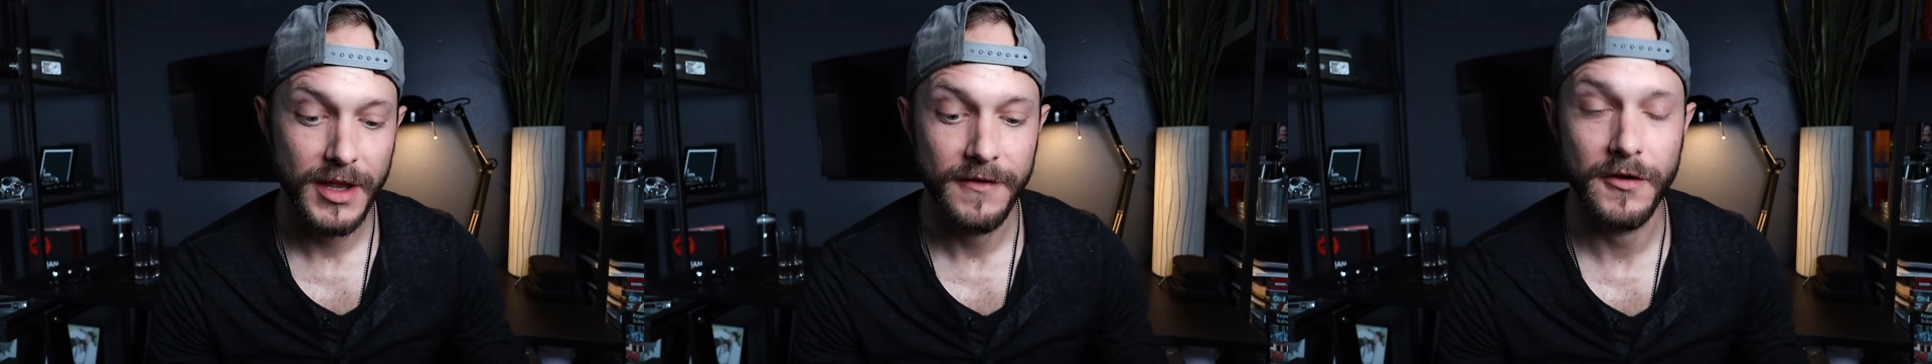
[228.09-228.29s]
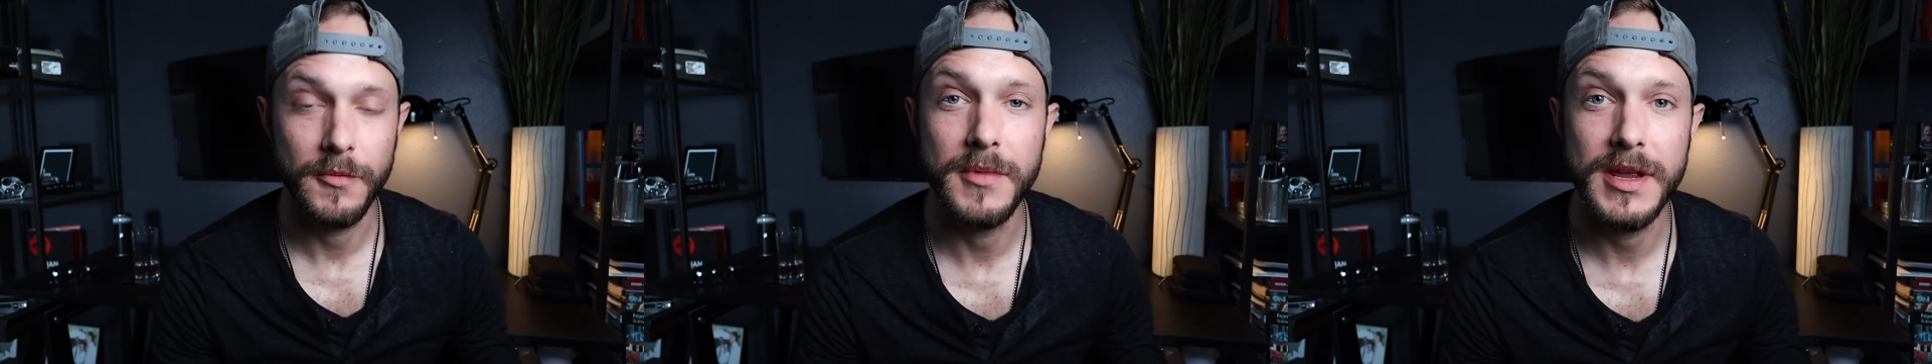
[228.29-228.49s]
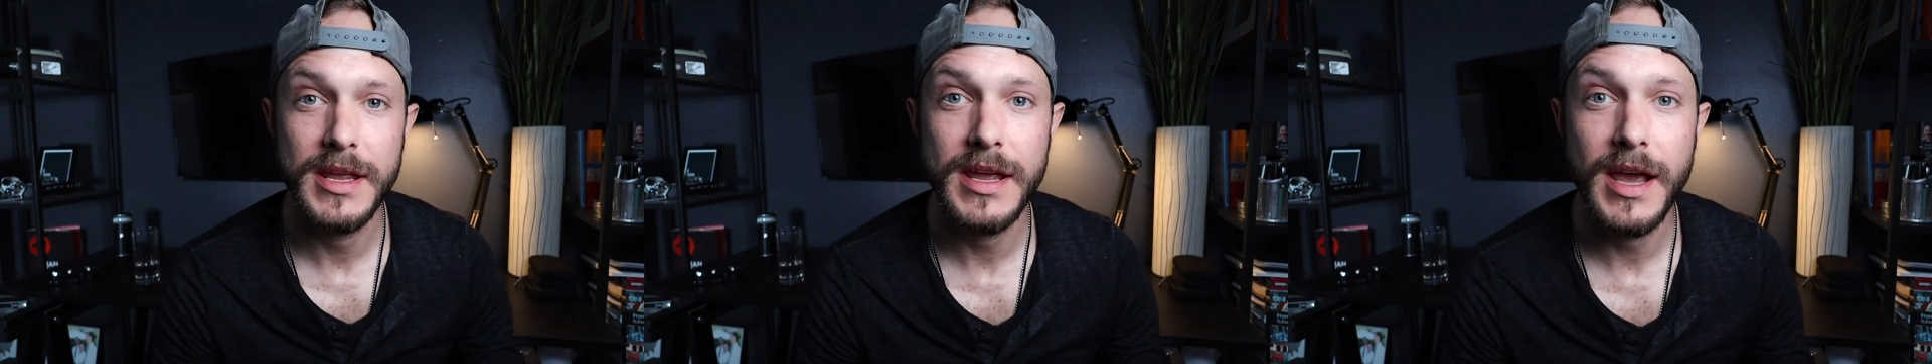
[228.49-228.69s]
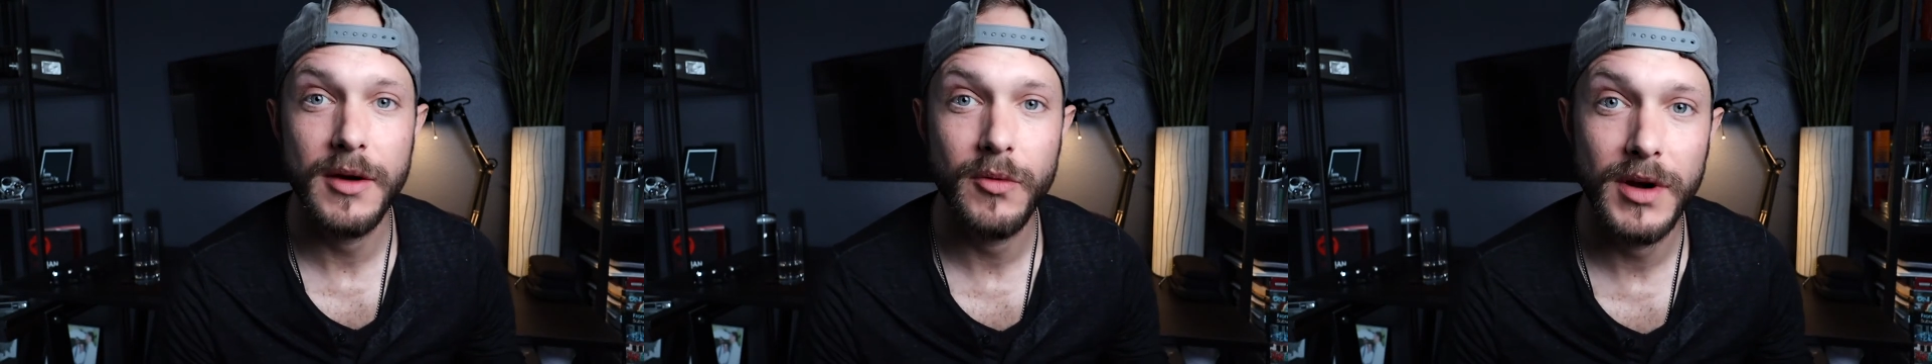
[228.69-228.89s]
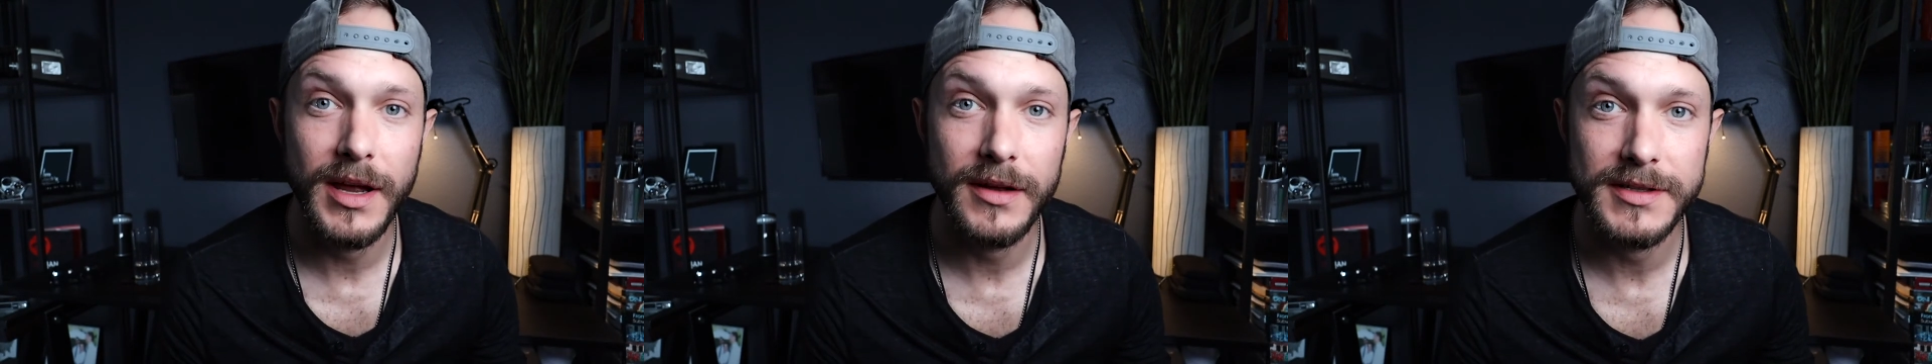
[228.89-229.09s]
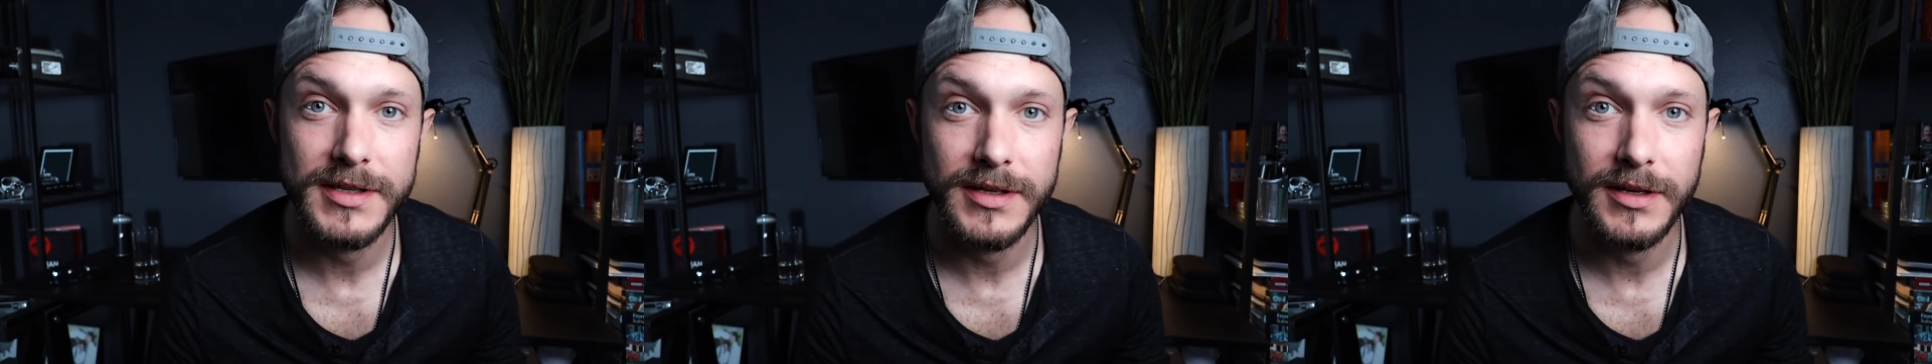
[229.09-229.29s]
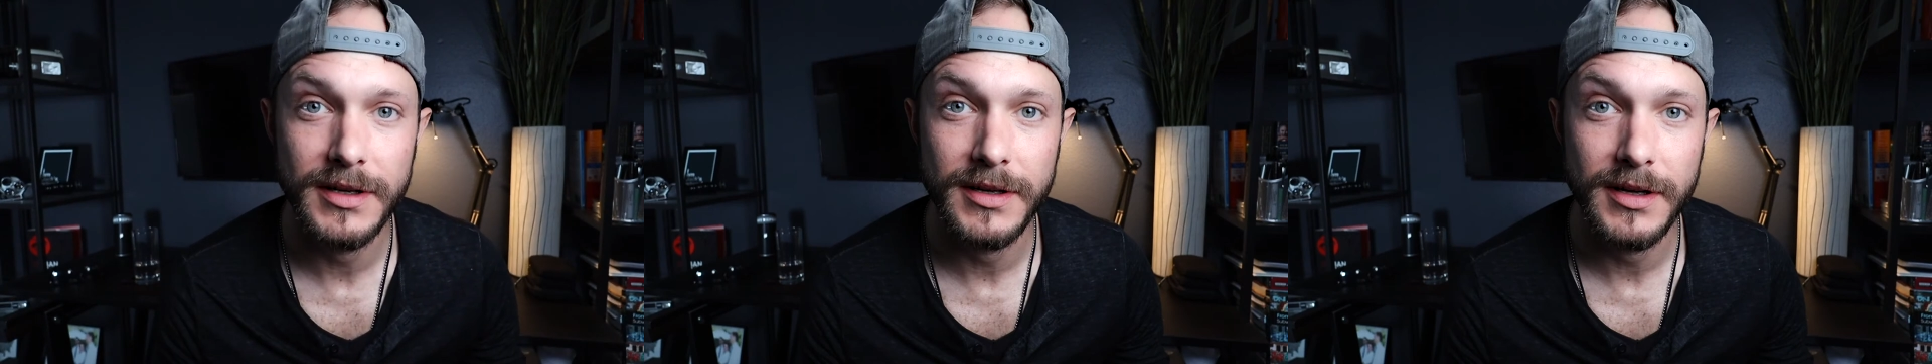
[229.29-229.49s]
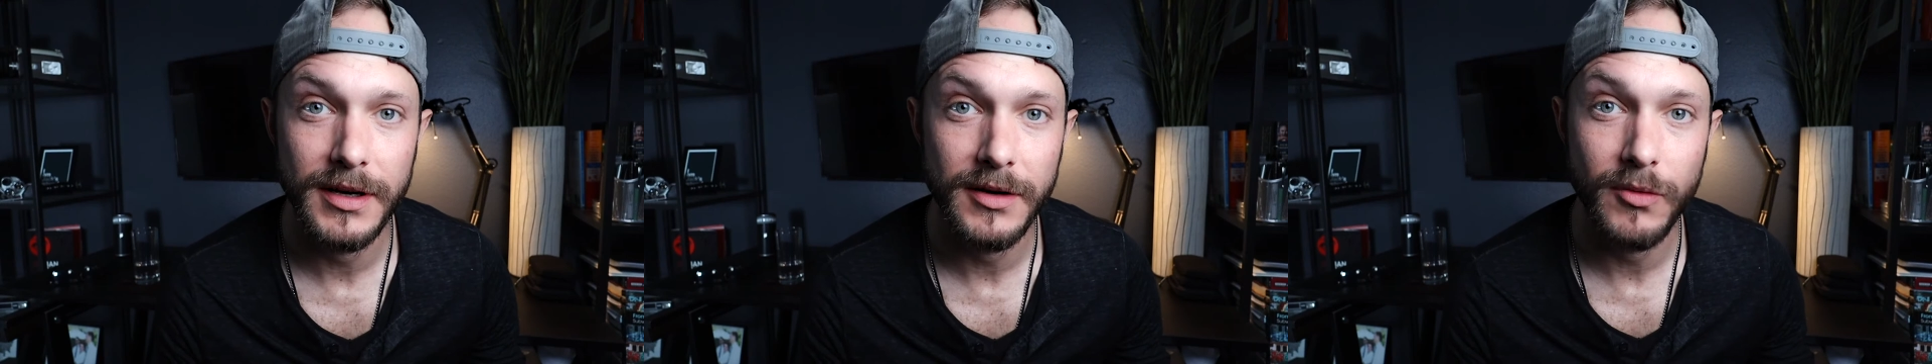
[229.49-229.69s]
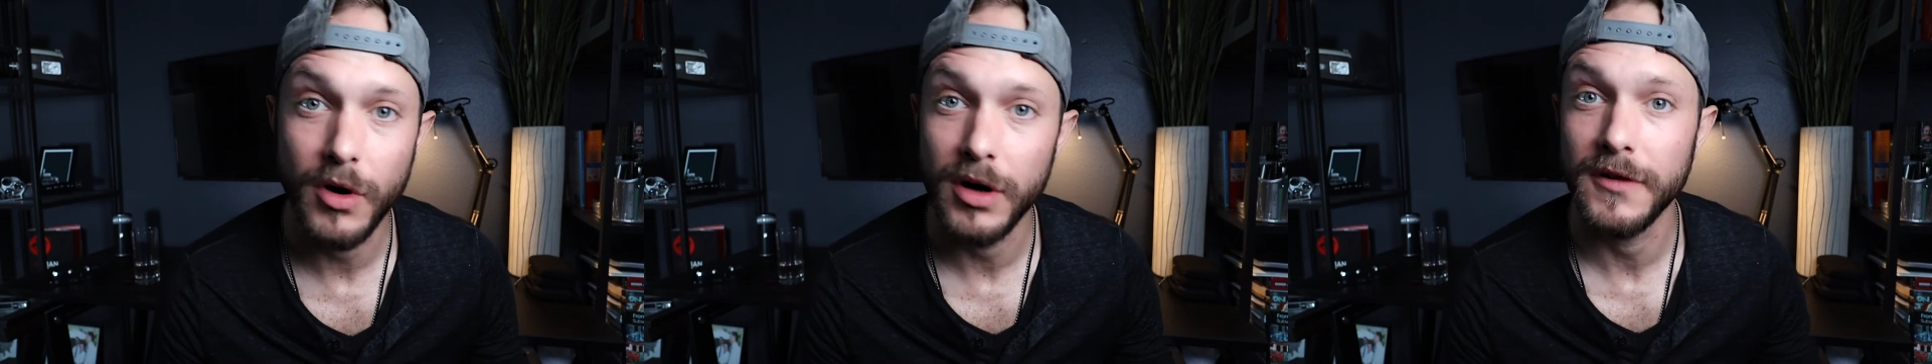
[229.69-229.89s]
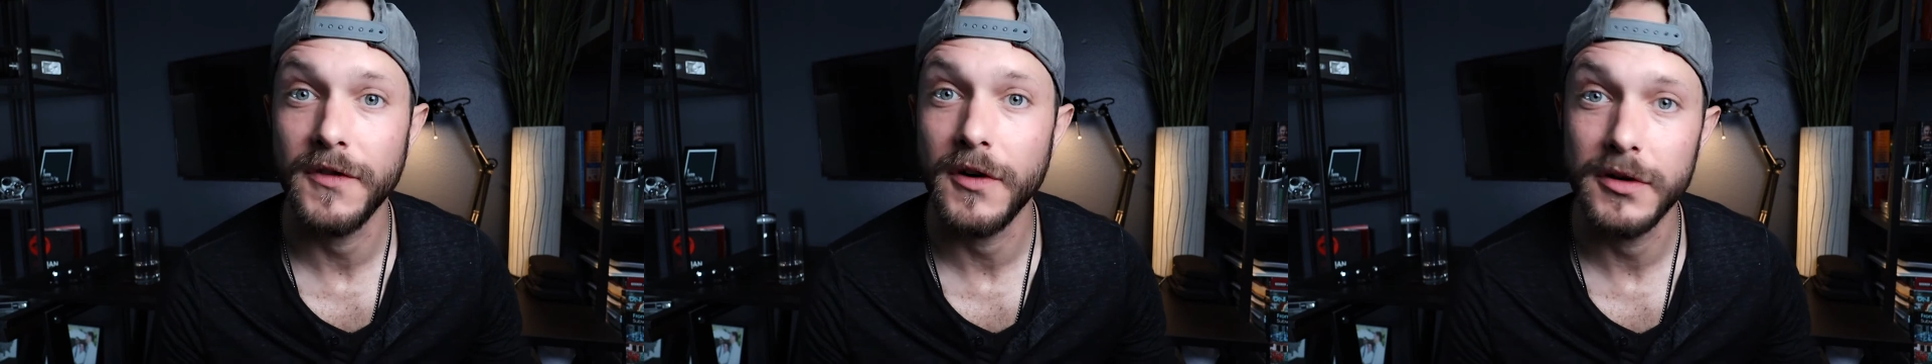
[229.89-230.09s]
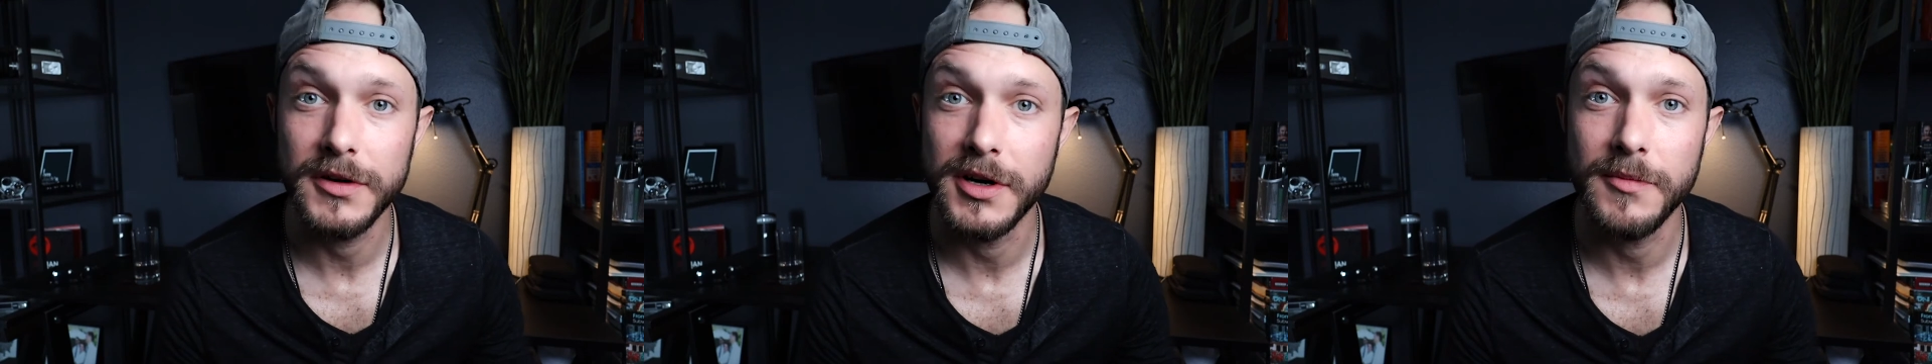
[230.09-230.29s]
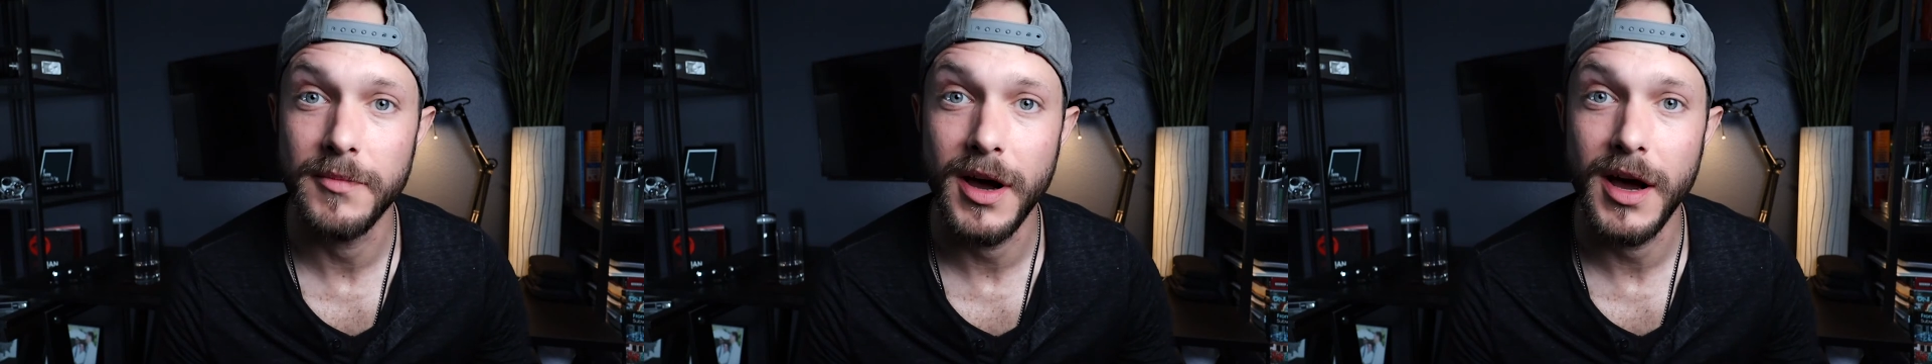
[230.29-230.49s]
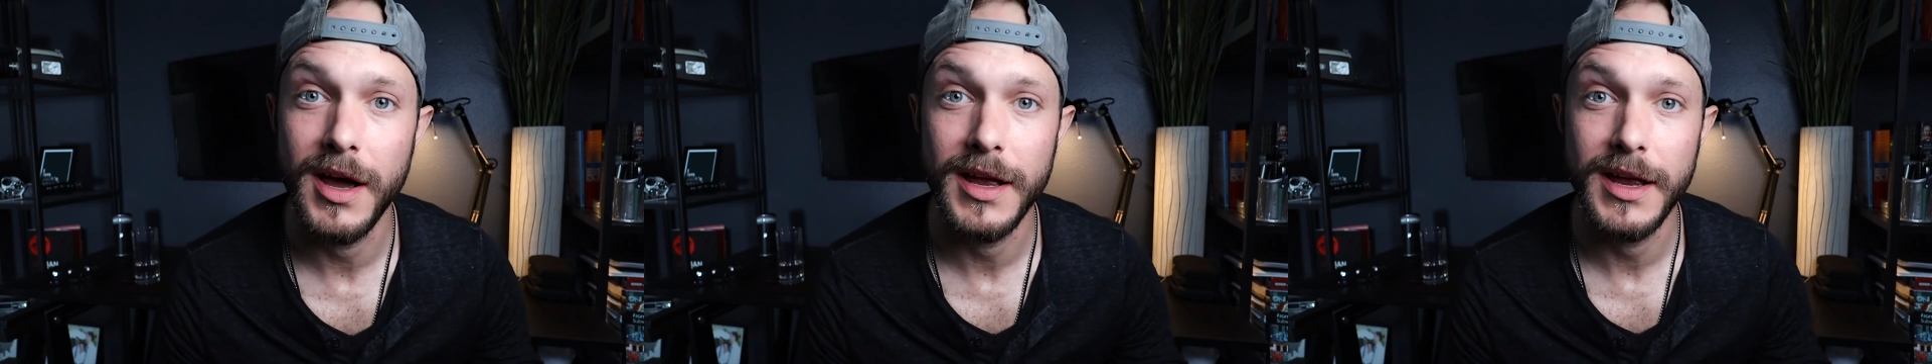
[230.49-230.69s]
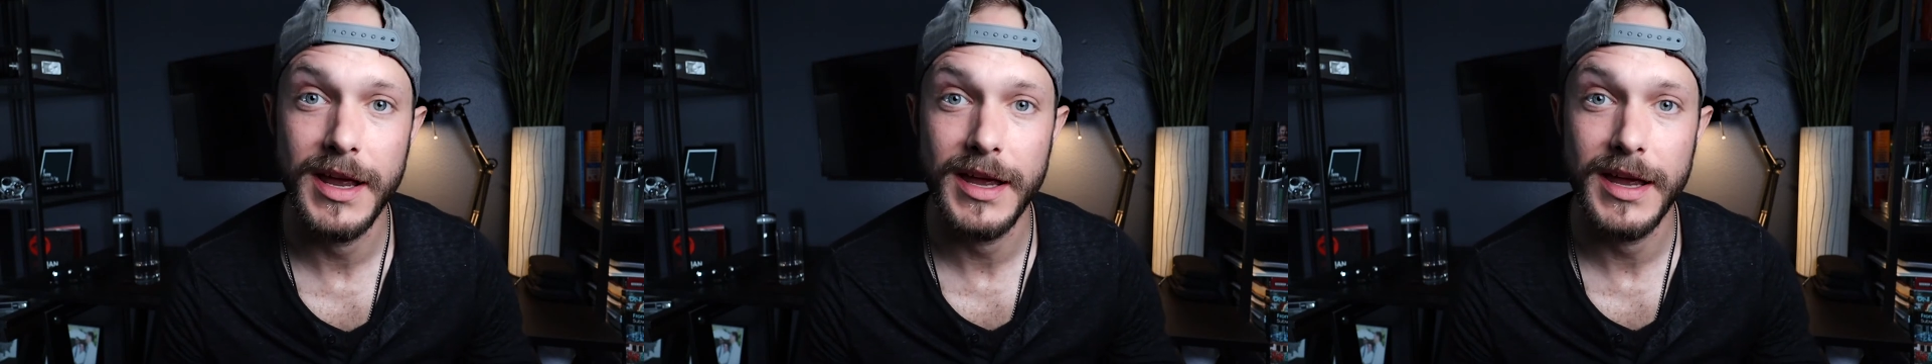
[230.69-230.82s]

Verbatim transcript: for me, I went out to a waterfall nearby